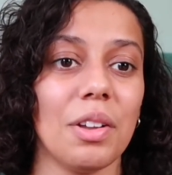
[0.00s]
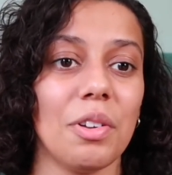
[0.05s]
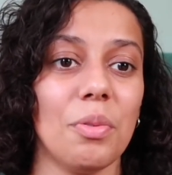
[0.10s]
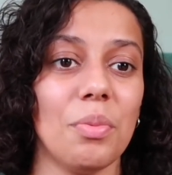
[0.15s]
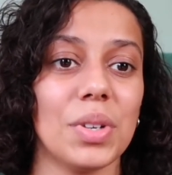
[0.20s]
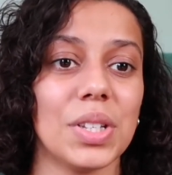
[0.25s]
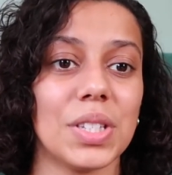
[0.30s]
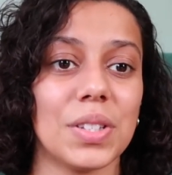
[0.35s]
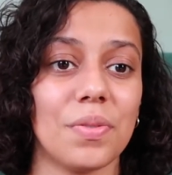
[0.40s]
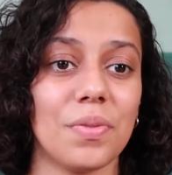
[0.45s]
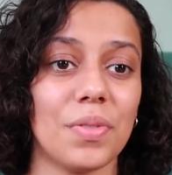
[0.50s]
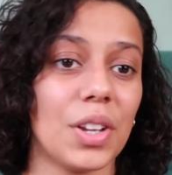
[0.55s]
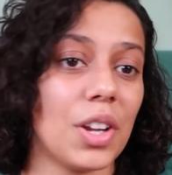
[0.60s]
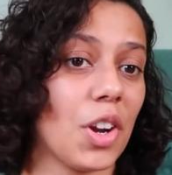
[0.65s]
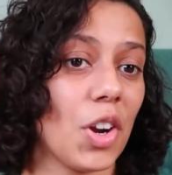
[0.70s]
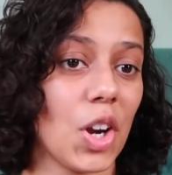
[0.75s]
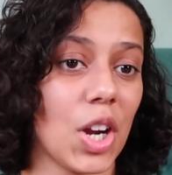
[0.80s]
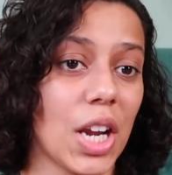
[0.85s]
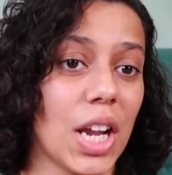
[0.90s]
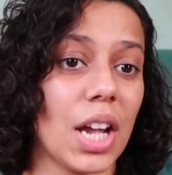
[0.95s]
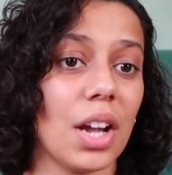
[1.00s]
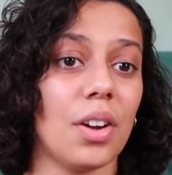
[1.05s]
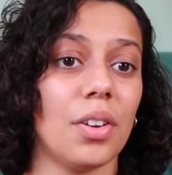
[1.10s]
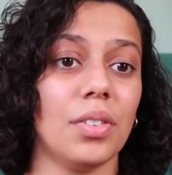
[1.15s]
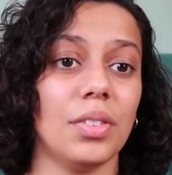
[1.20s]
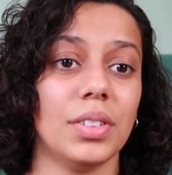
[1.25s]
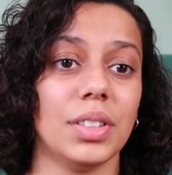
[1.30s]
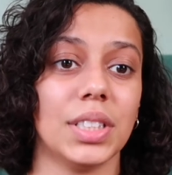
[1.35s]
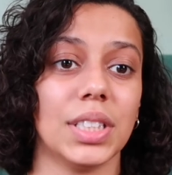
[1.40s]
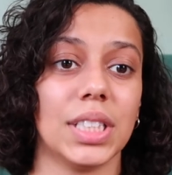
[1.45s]
was figuring
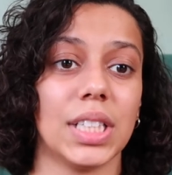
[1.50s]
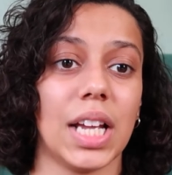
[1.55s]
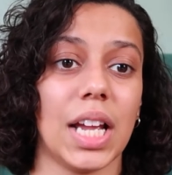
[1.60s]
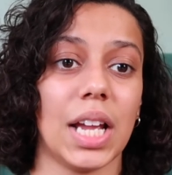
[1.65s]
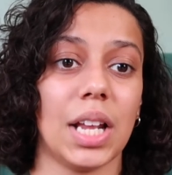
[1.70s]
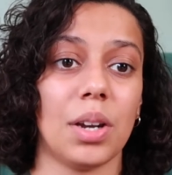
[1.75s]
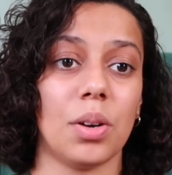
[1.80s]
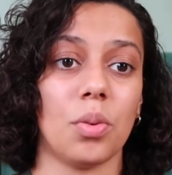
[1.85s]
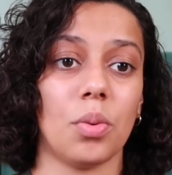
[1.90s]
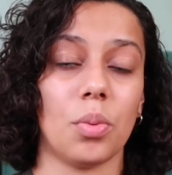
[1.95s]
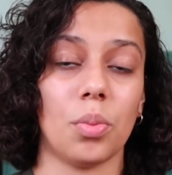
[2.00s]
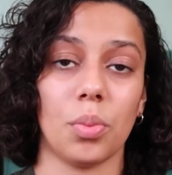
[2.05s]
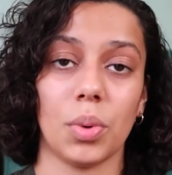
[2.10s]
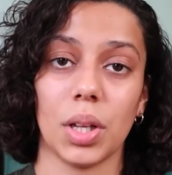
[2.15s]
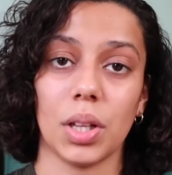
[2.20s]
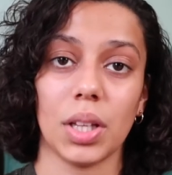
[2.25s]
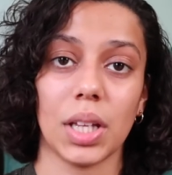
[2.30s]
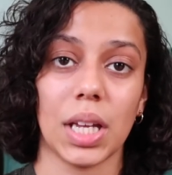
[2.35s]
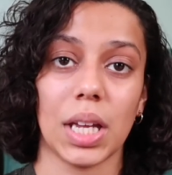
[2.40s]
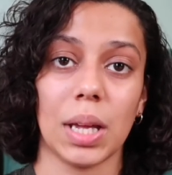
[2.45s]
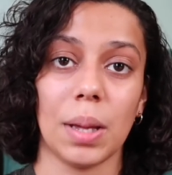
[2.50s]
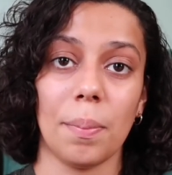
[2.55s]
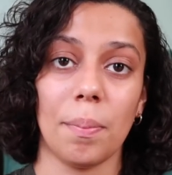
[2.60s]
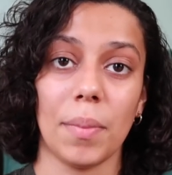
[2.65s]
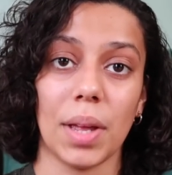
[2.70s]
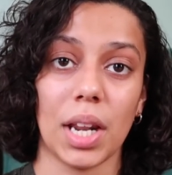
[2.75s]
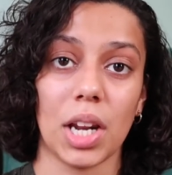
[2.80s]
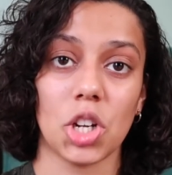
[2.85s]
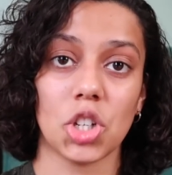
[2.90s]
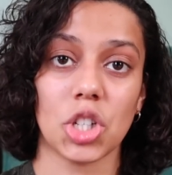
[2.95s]
out and really
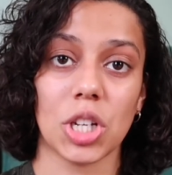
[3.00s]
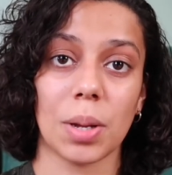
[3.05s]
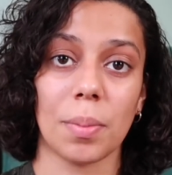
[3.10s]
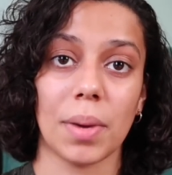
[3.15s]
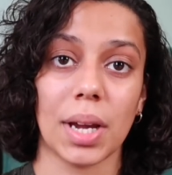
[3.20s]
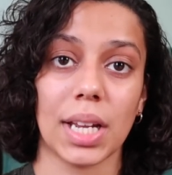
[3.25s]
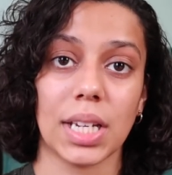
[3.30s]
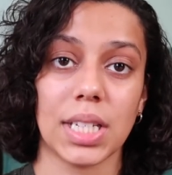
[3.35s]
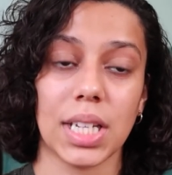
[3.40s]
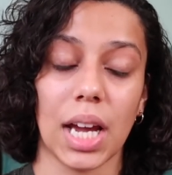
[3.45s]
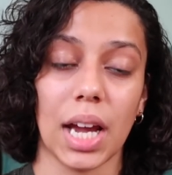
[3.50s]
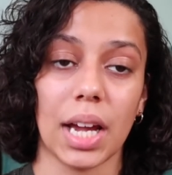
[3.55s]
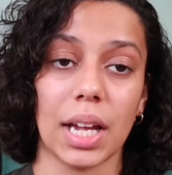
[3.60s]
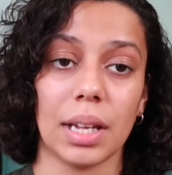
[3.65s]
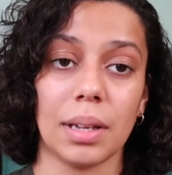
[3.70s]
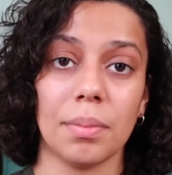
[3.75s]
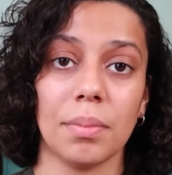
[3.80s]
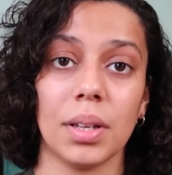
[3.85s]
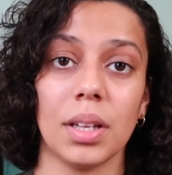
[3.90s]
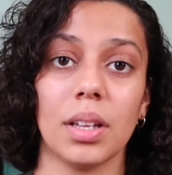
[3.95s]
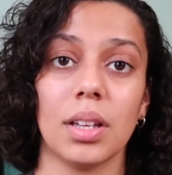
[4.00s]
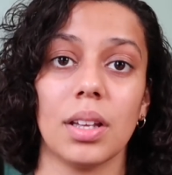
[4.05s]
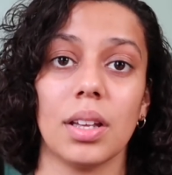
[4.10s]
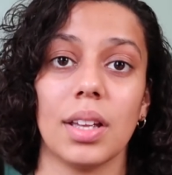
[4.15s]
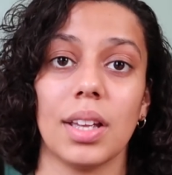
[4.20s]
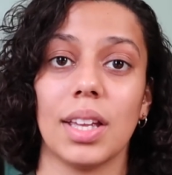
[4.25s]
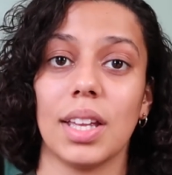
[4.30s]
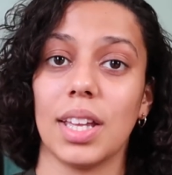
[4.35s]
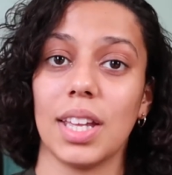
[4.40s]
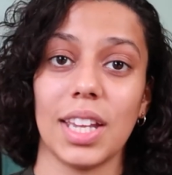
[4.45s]
managing my time
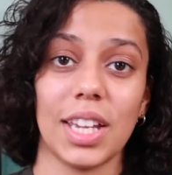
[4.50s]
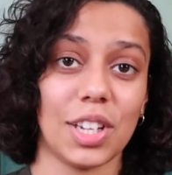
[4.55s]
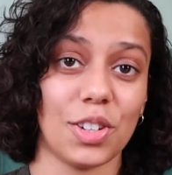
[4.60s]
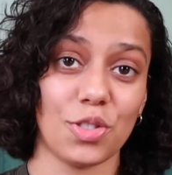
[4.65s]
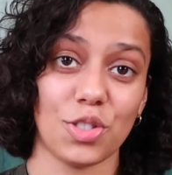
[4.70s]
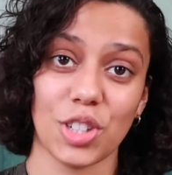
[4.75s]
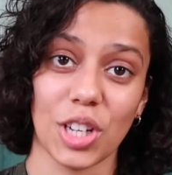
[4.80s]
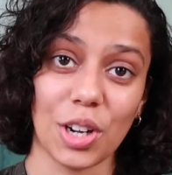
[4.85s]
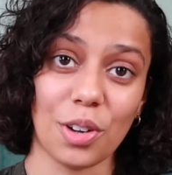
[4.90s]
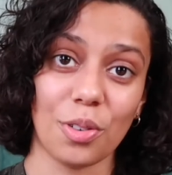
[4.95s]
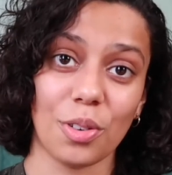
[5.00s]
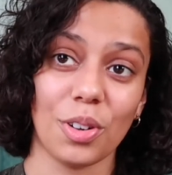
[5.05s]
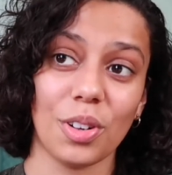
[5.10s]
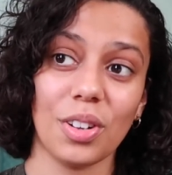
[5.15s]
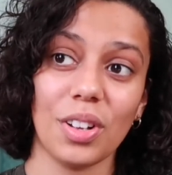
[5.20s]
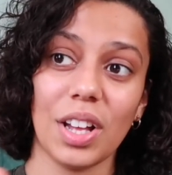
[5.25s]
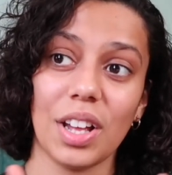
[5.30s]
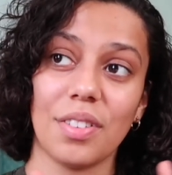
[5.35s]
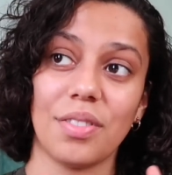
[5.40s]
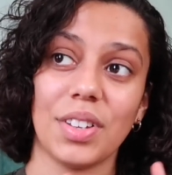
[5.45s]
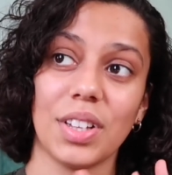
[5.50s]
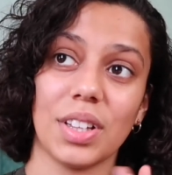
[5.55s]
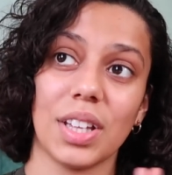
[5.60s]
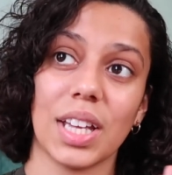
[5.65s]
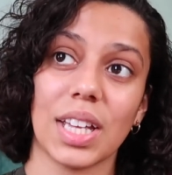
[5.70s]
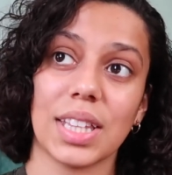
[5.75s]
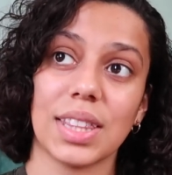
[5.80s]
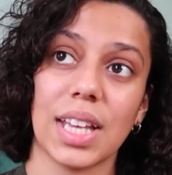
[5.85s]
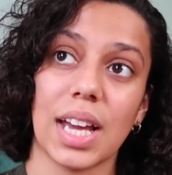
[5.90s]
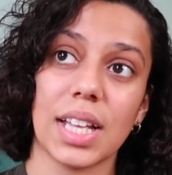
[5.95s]
in general. I feel
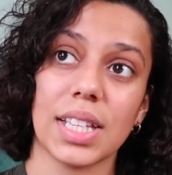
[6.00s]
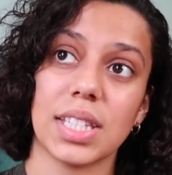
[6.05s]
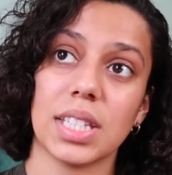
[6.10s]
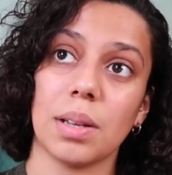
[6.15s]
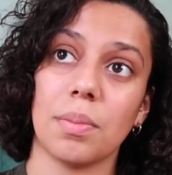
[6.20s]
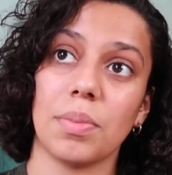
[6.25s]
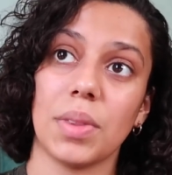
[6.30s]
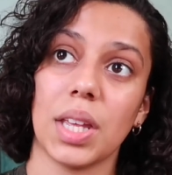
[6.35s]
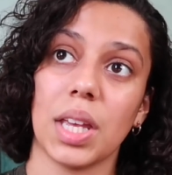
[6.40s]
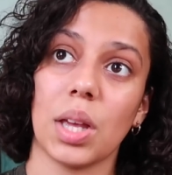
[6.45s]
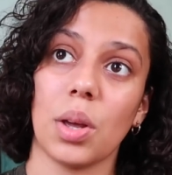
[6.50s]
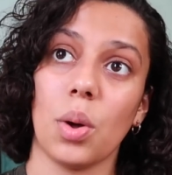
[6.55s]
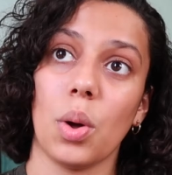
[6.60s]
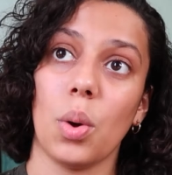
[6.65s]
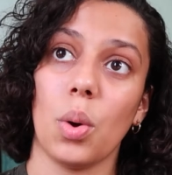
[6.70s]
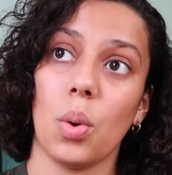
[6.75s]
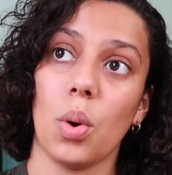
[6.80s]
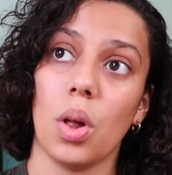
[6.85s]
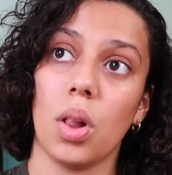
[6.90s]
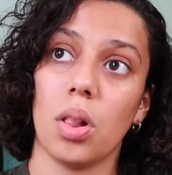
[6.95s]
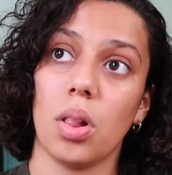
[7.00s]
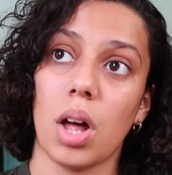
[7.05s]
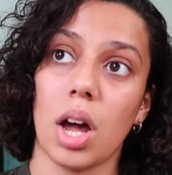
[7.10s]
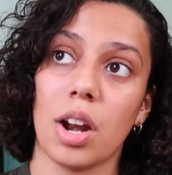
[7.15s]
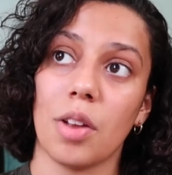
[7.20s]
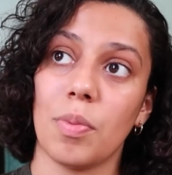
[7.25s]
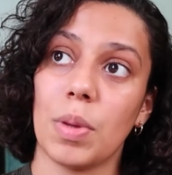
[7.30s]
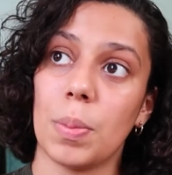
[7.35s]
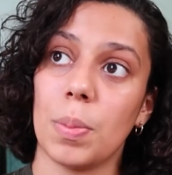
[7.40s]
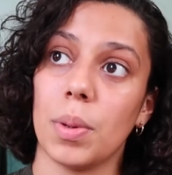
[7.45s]
like that's something a
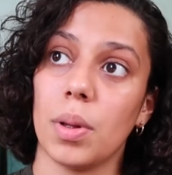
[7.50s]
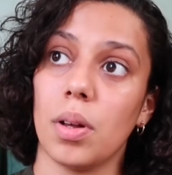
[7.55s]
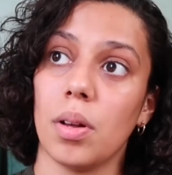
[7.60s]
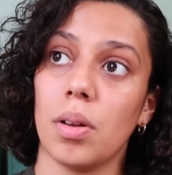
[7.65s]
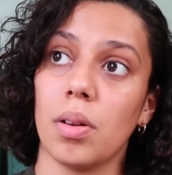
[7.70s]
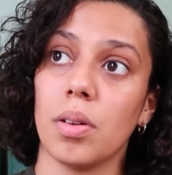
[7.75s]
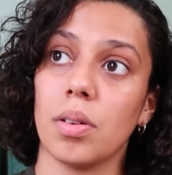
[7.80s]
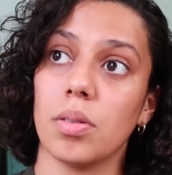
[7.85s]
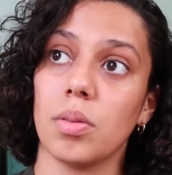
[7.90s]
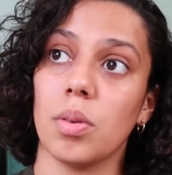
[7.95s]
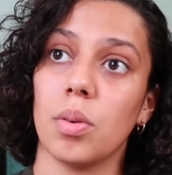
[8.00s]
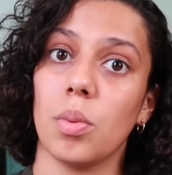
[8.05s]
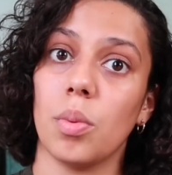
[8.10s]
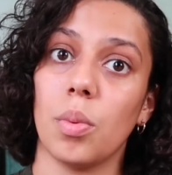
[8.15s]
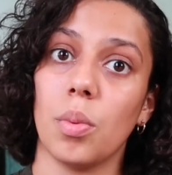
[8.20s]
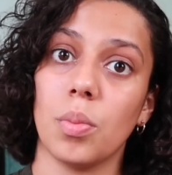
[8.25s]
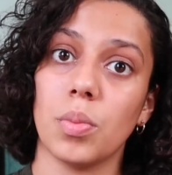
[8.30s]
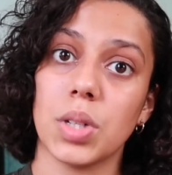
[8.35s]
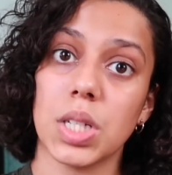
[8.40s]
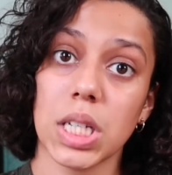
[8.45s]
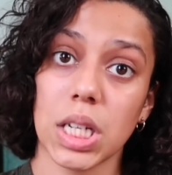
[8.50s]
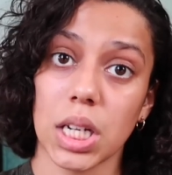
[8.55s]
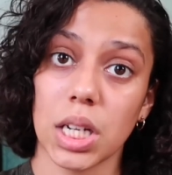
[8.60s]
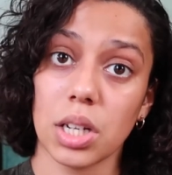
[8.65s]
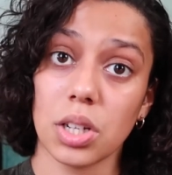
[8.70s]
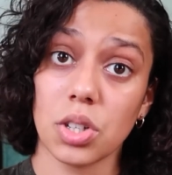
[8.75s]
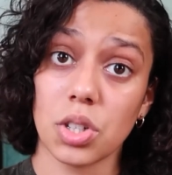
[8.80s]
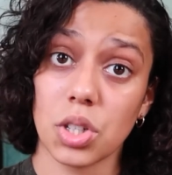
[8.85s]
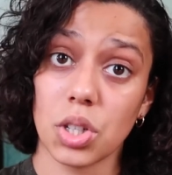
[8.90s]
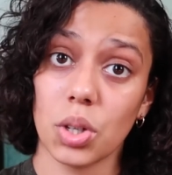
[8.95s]
lot of people
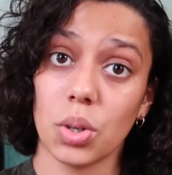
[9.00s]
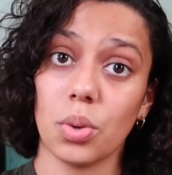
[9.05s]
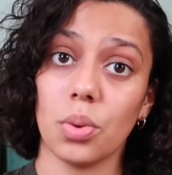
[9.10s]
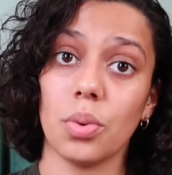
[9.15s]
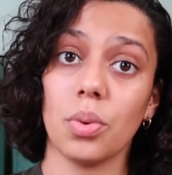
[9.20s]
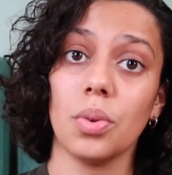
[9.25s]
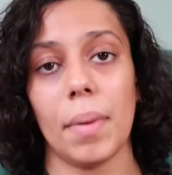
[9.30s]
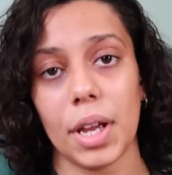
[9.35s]
didn't do.